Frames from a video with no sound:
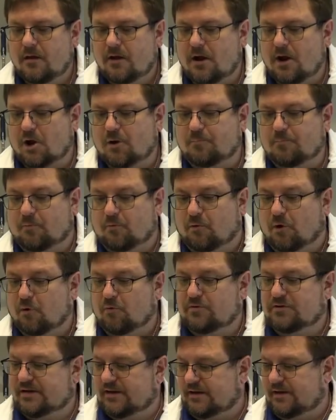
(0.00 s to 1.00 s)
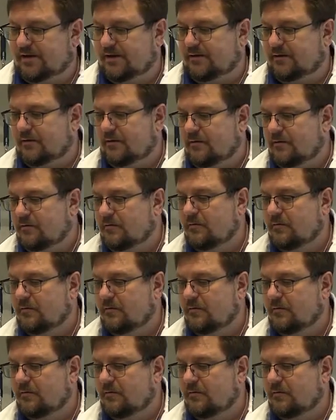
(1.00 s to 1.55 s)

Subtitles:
our protein.